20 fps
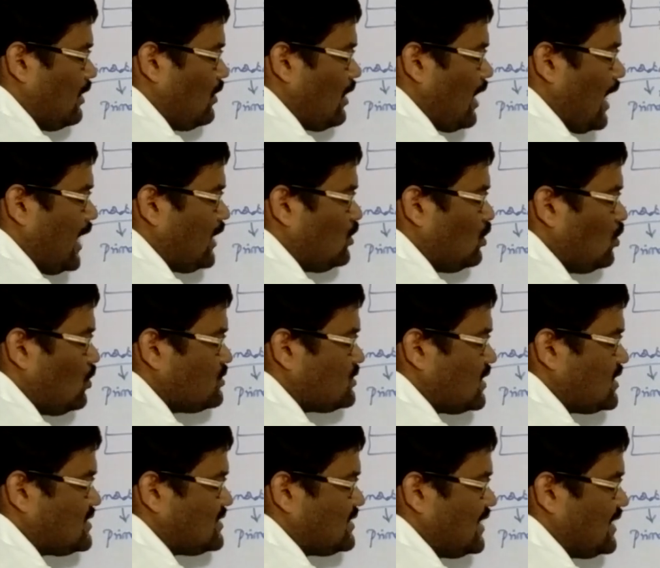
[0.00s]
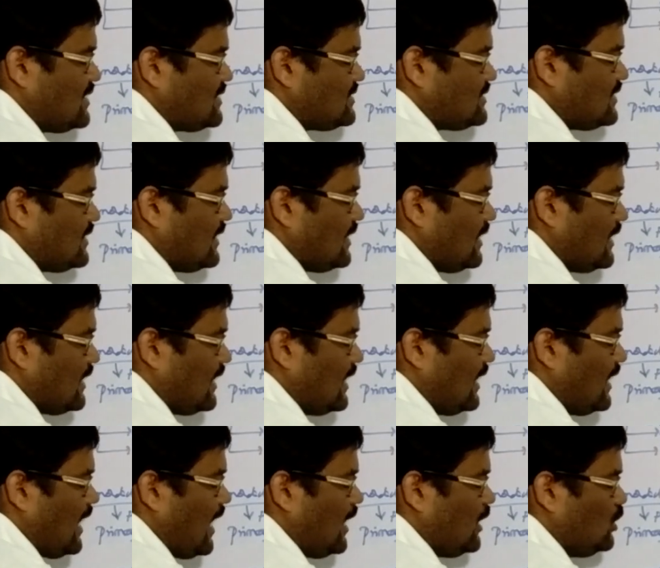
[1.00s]
granulosa cells.
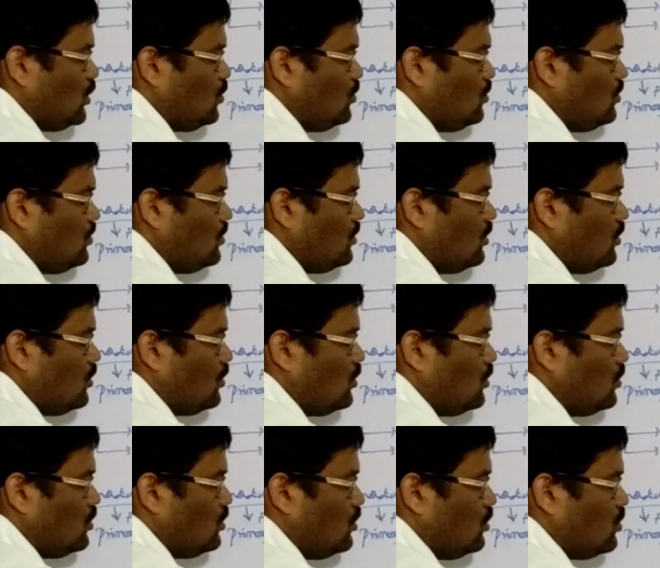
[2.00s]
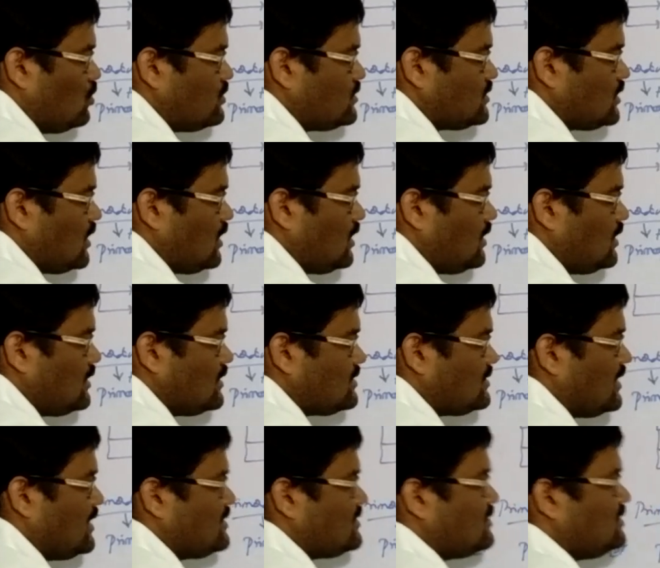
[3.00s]
Granulosa
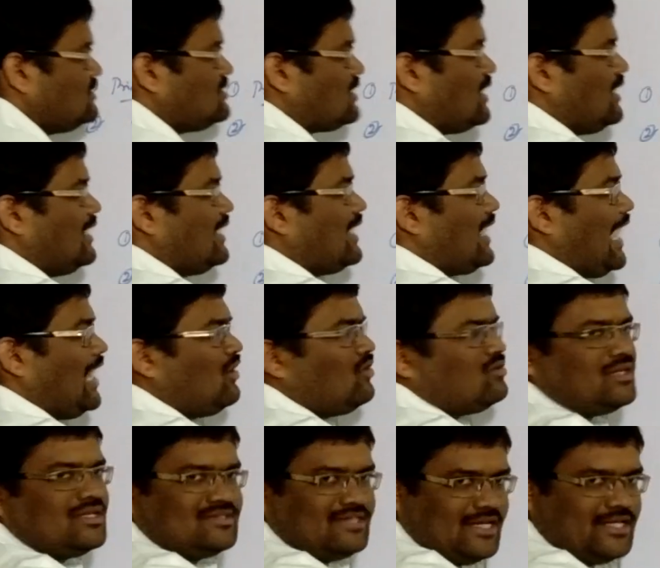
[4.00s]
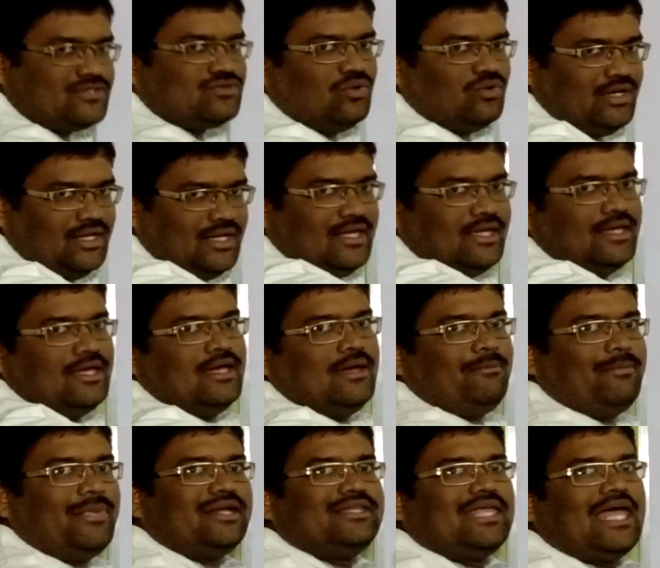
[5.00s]
cells. These are all granulosa cells only,
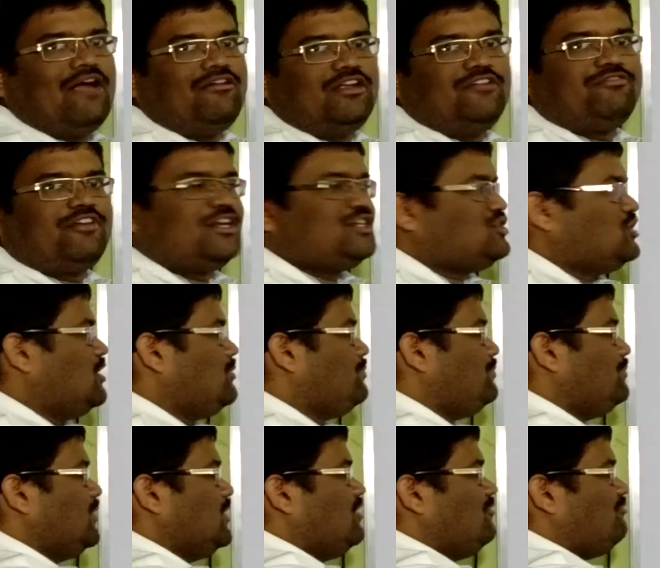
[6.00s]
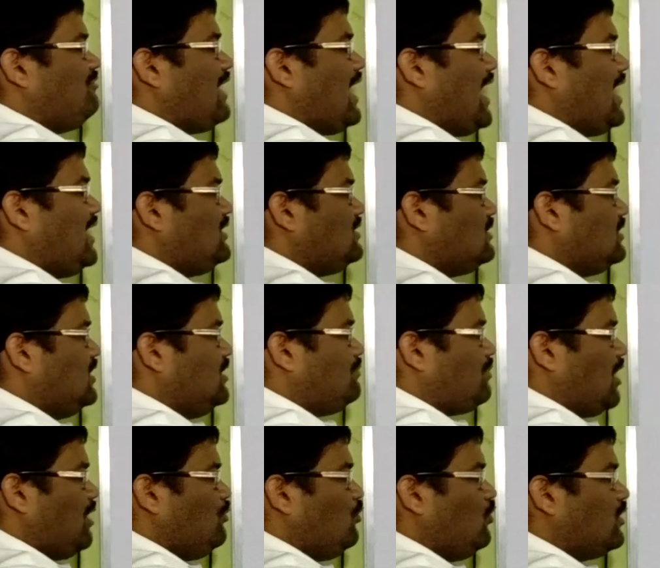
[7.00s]
but they have different shape. Flat in
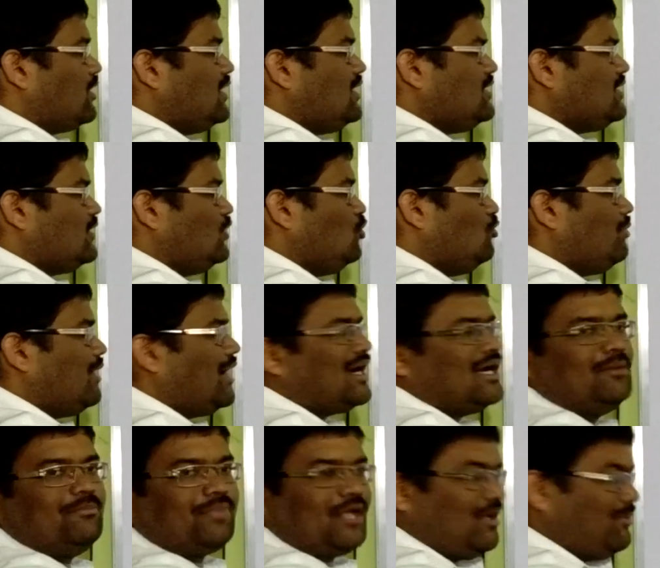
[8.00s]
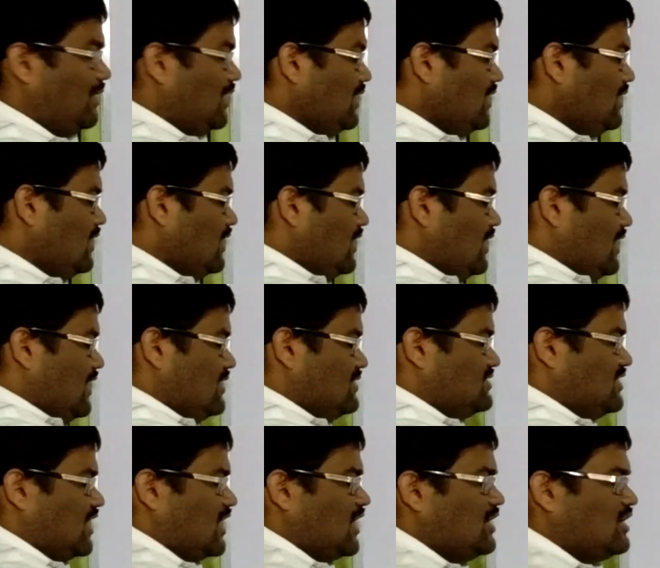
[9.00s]
primordial, cuboidal in primary. In
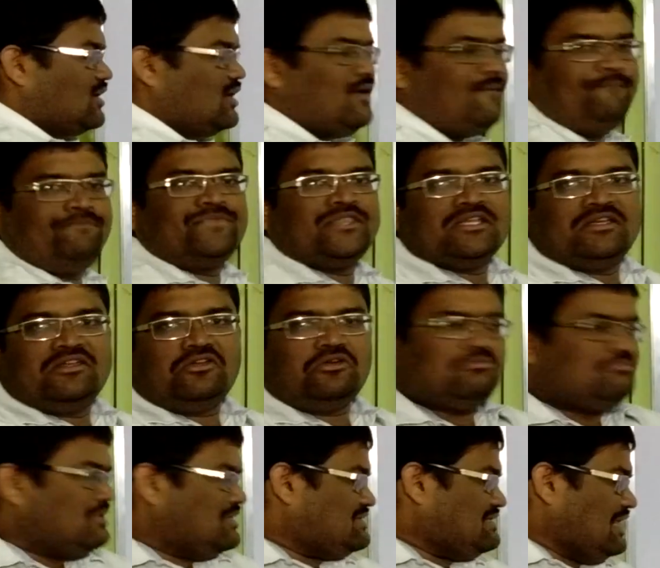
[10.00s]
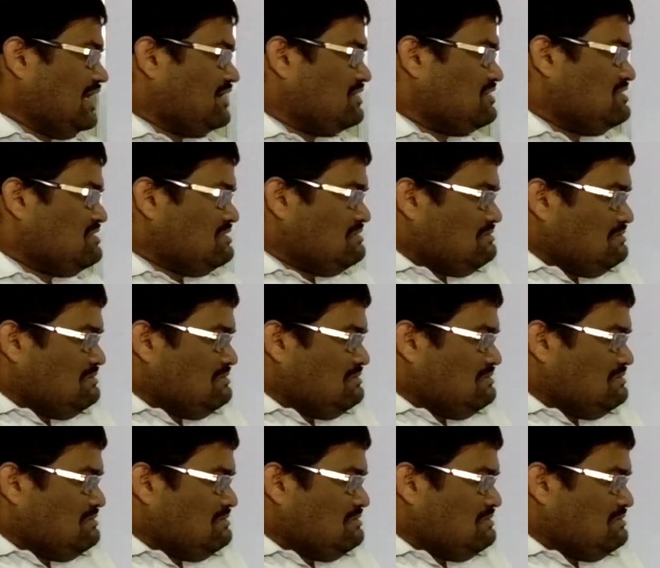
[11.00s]
secondary, it's like